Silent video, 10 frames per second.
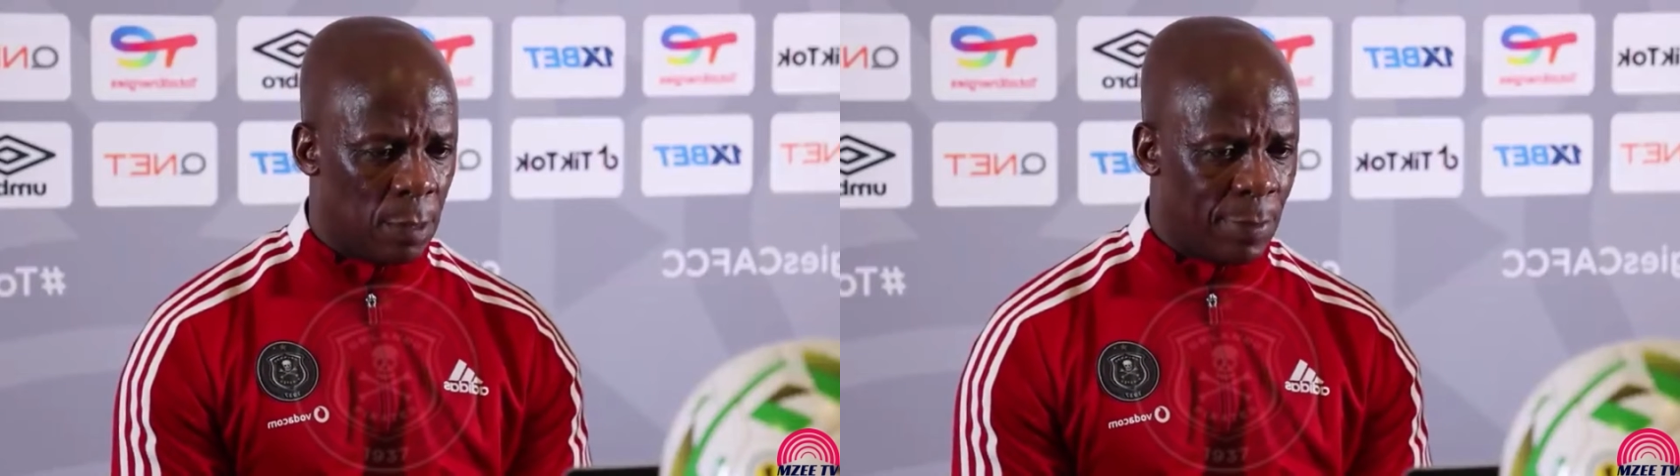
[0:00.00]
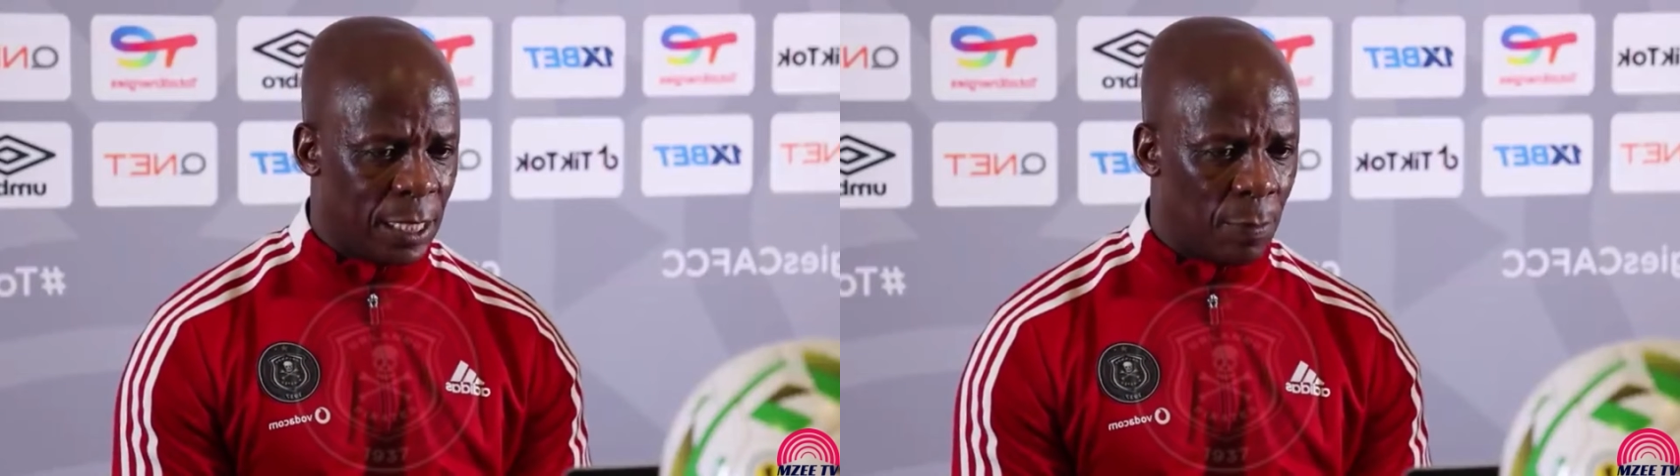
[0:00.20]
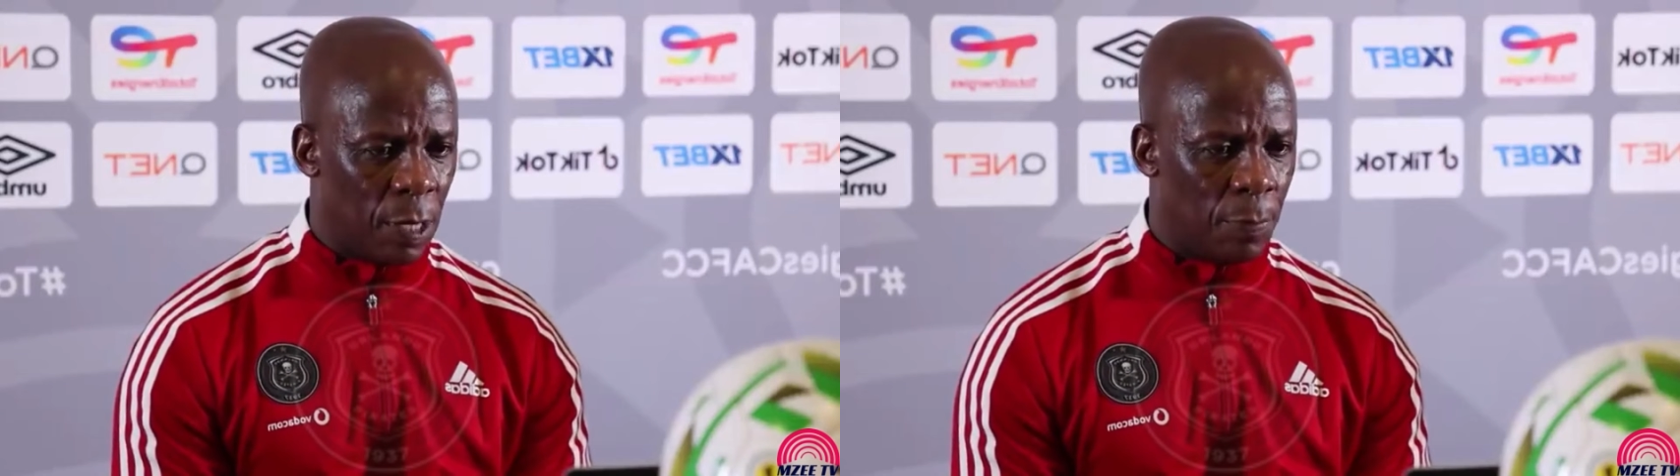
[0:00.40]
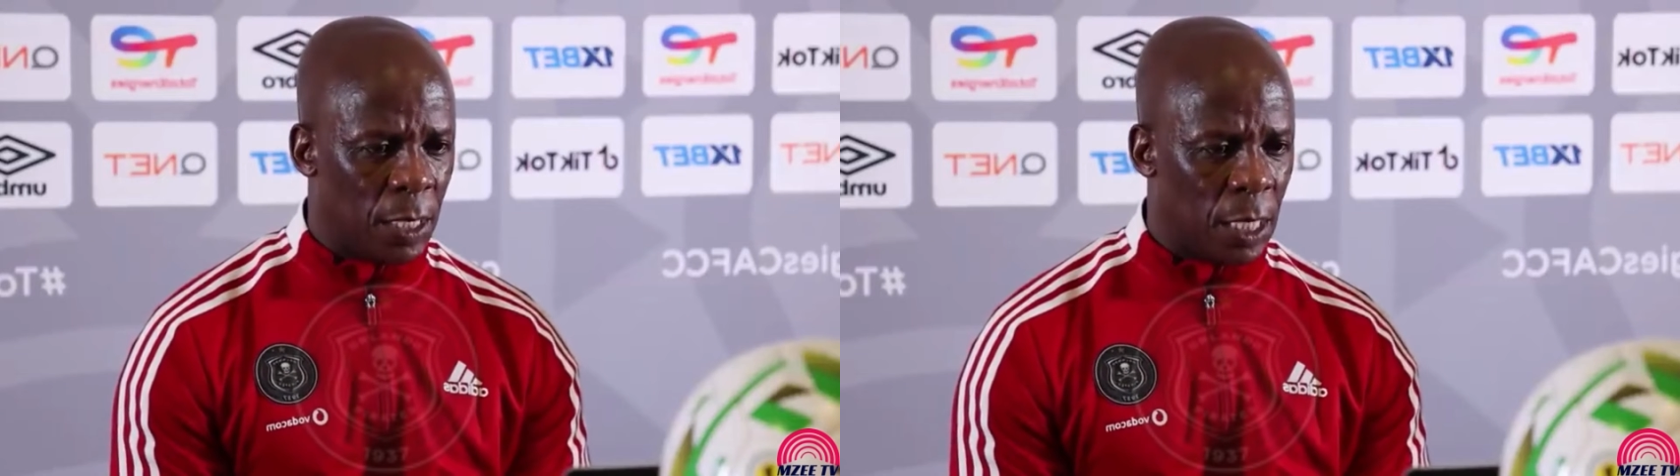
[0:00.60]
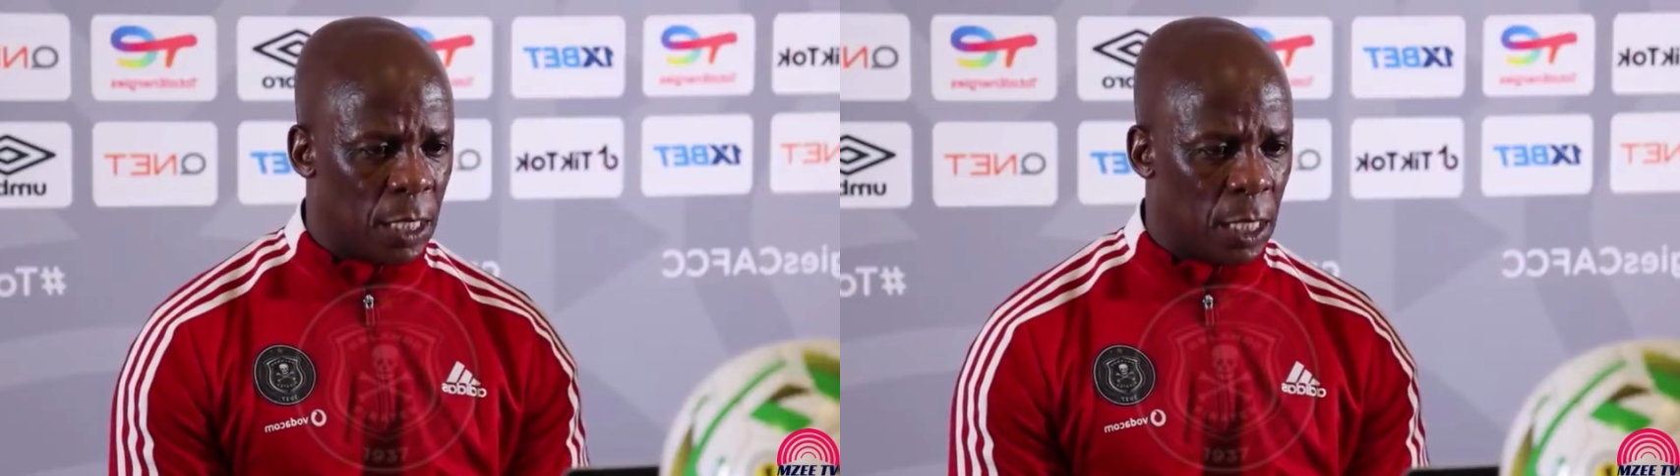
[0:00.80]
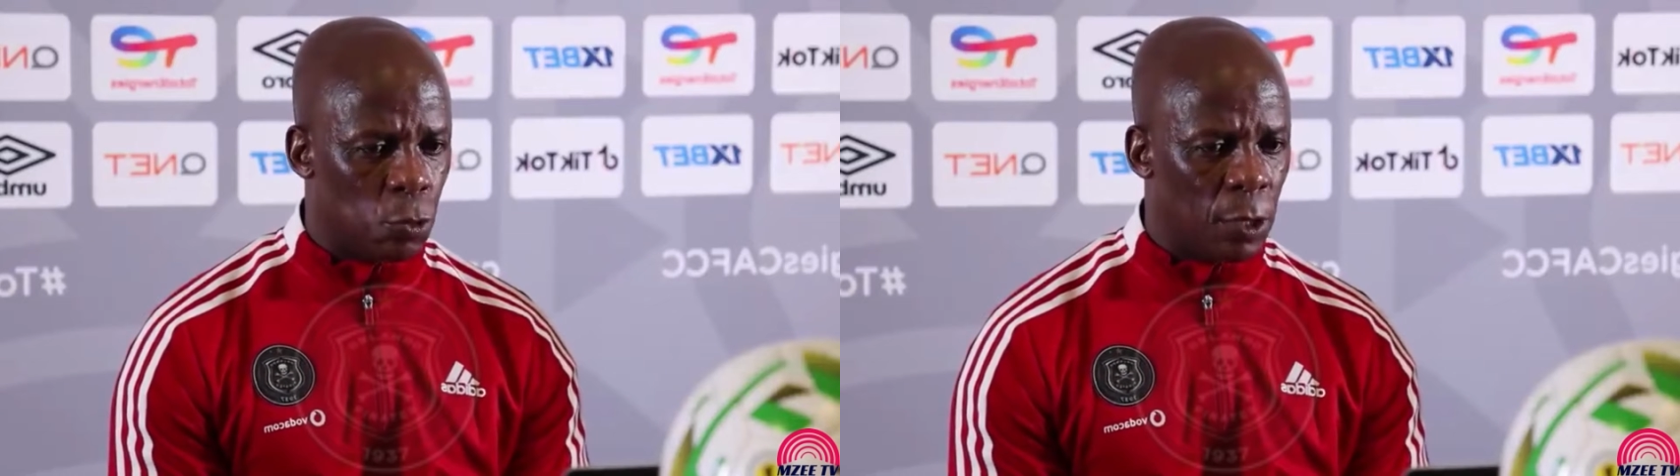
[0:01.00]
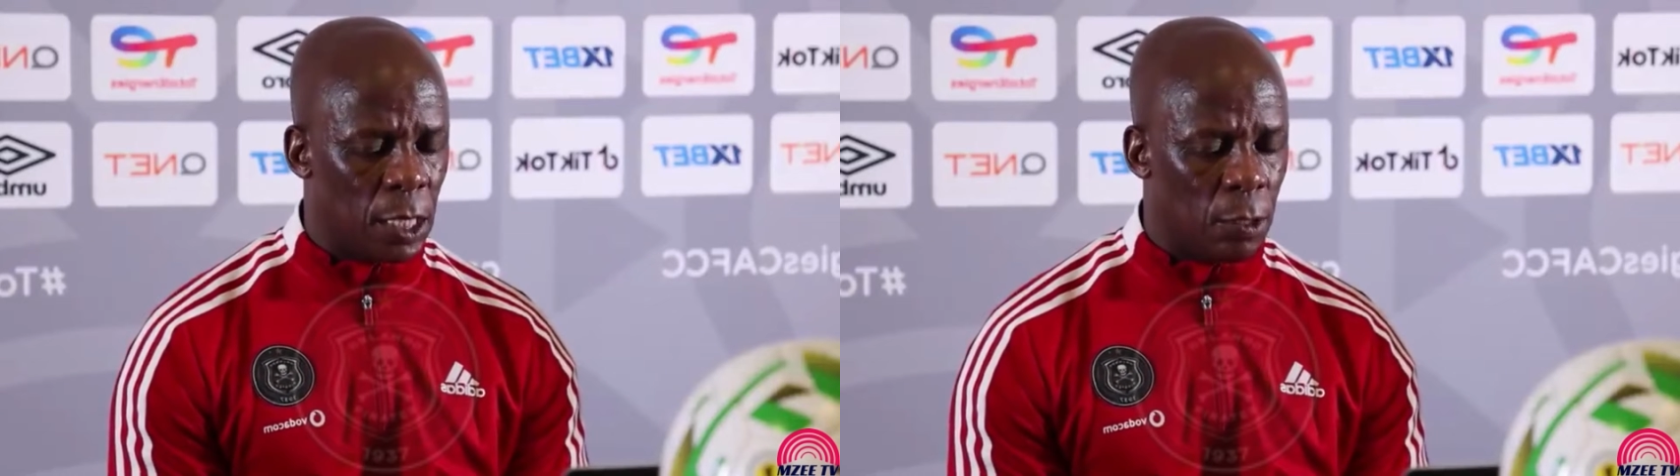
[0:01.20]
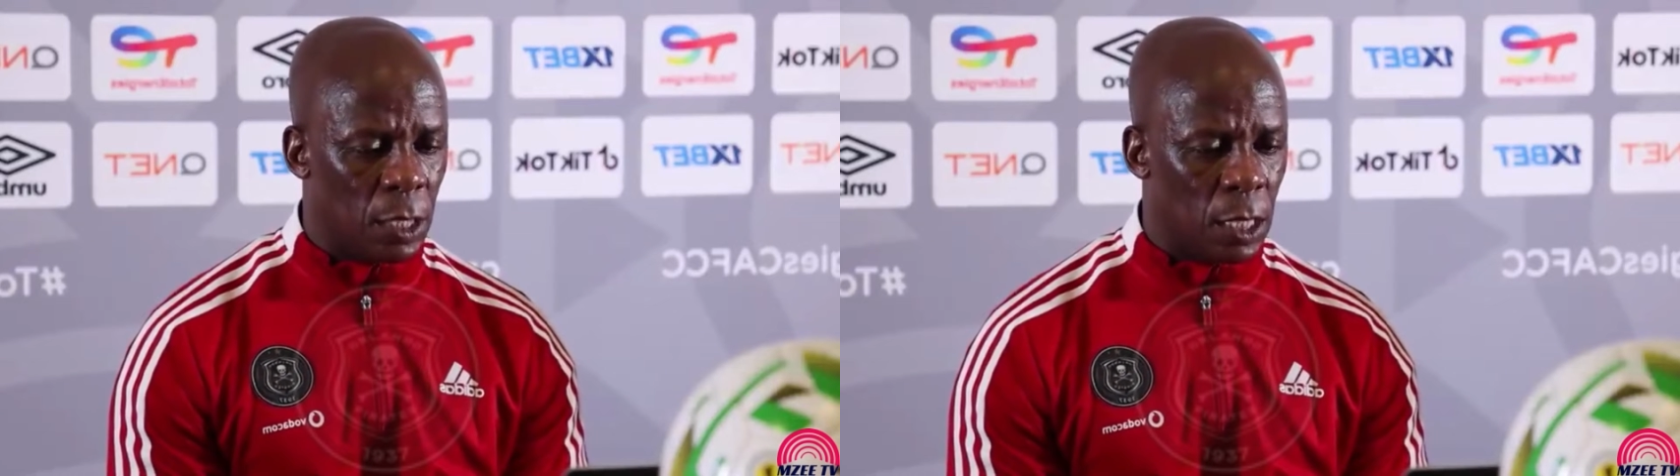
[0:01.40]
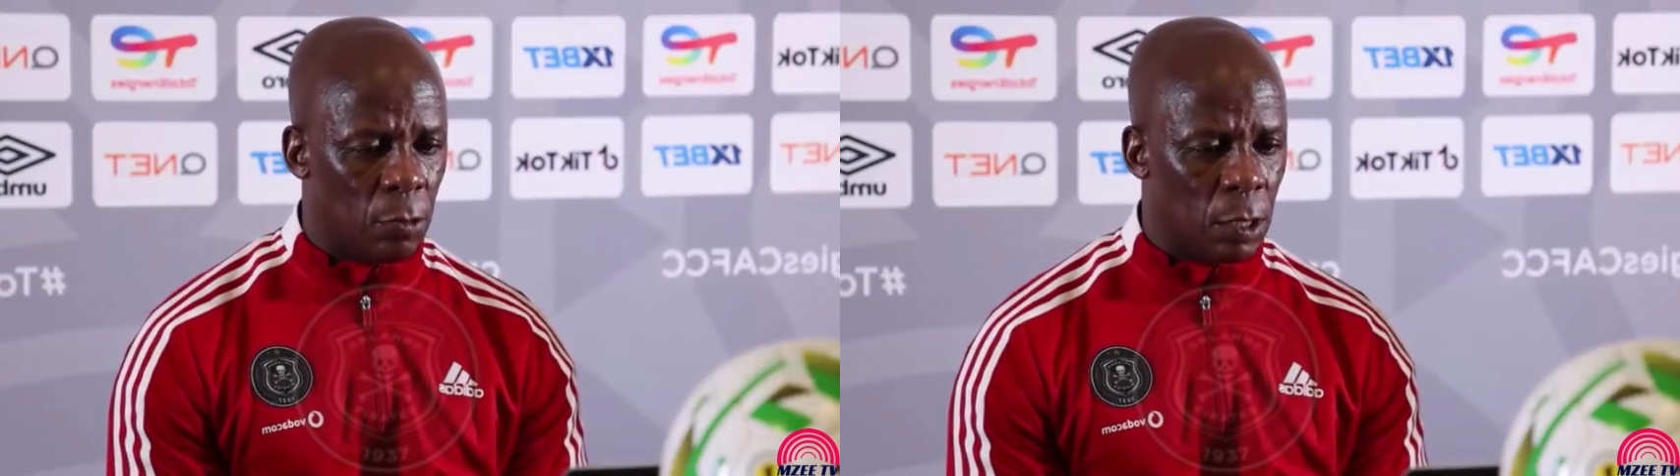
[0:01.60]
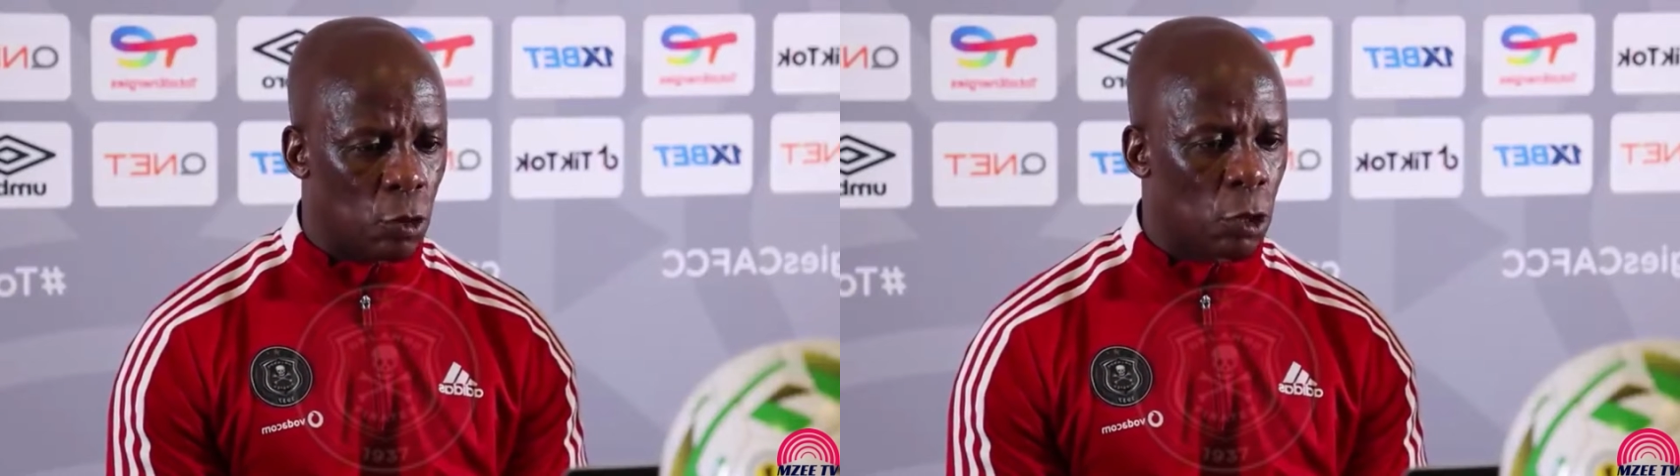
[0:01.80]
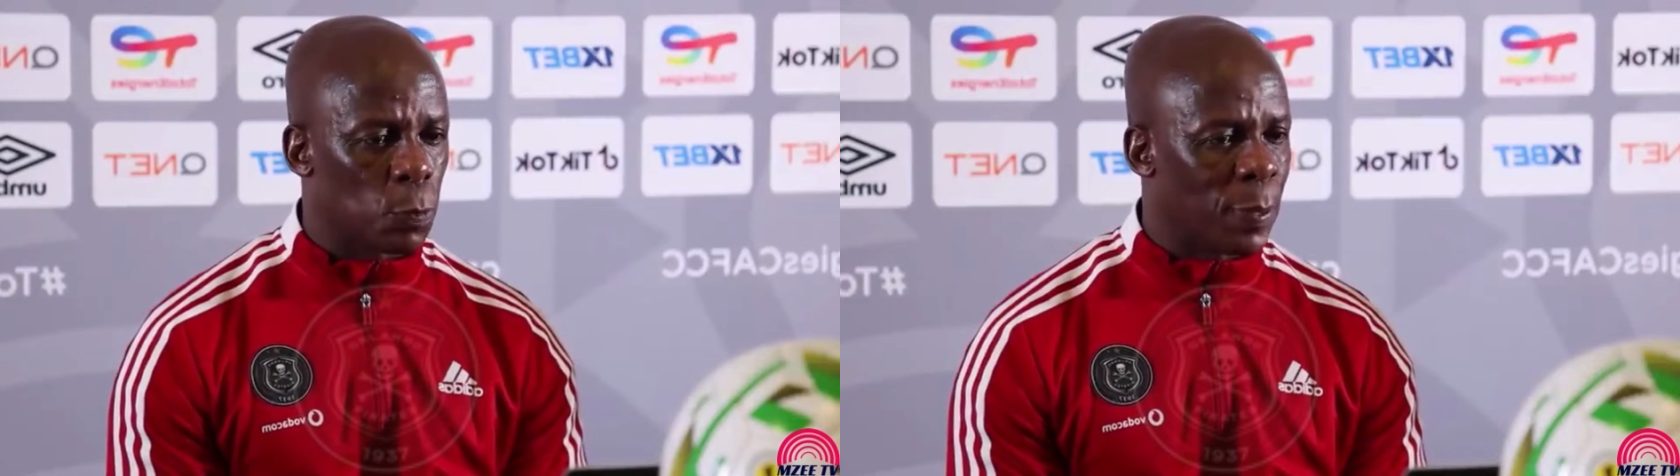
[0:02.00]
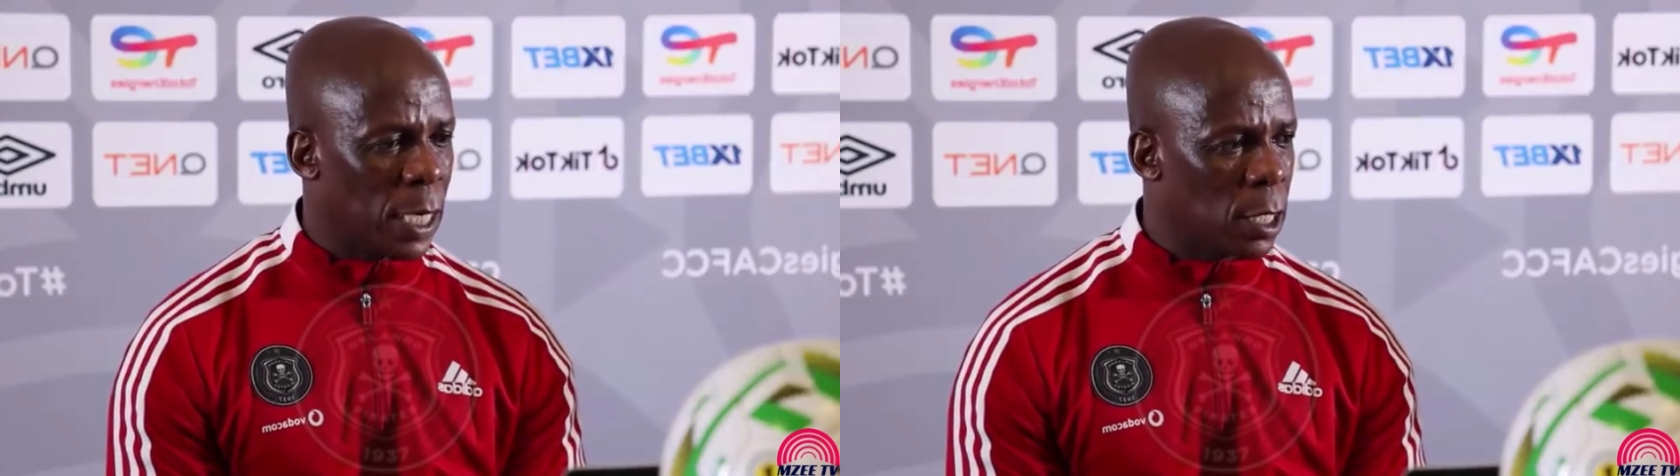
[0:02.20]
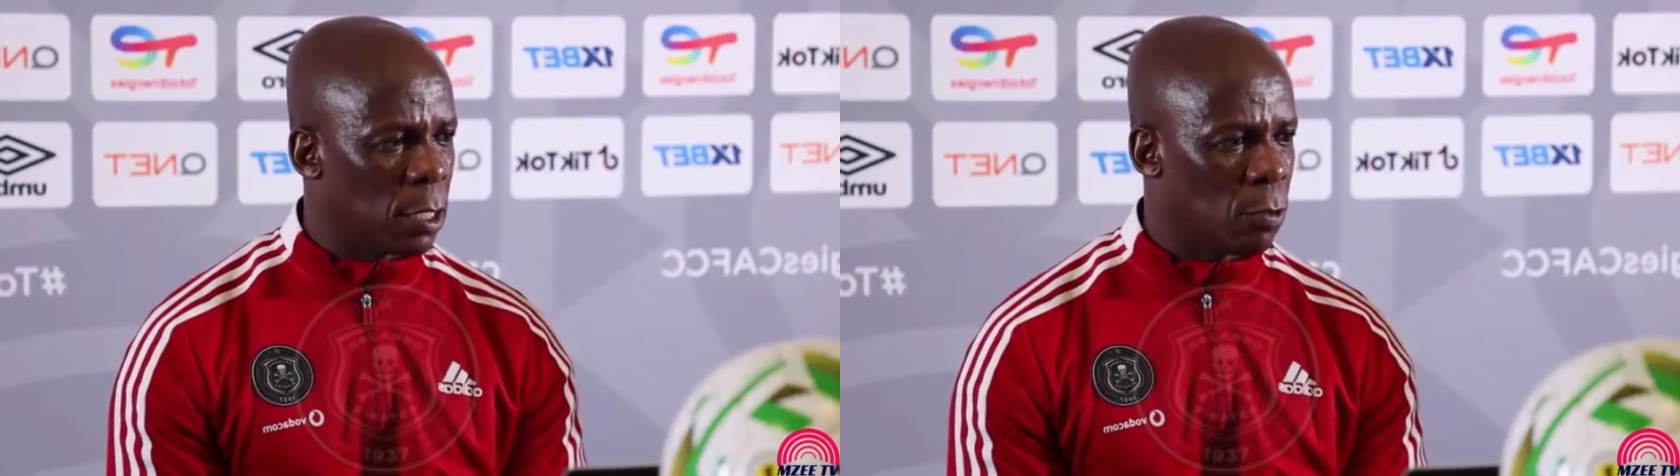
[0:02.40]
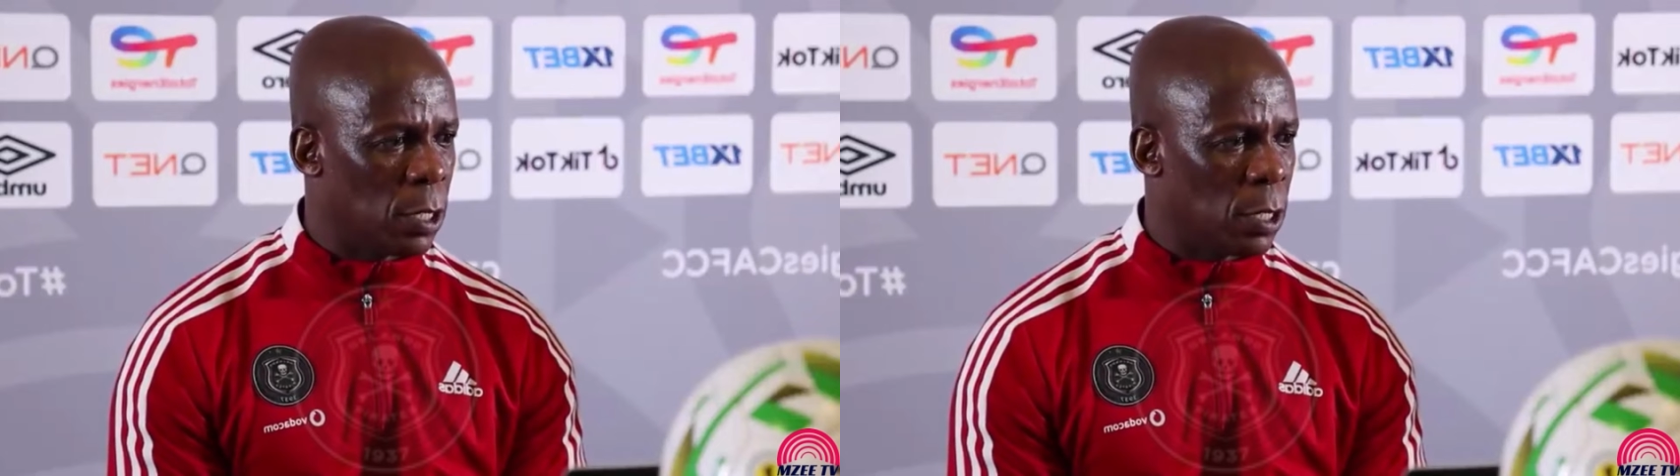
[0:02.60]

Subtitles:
But I'm happy that we got back.